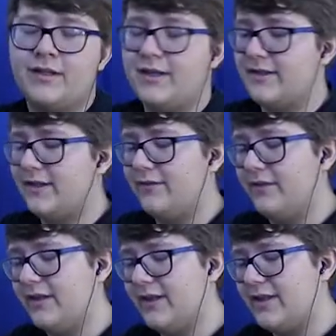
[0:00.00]
they didn't
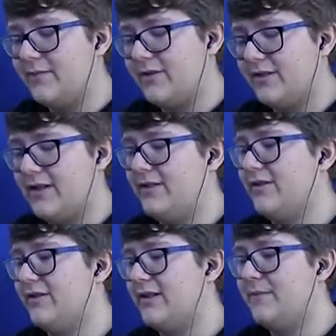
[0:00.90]
really get that much
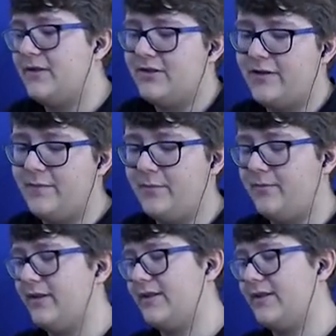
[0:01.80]
attention, so I'm not sure if people want to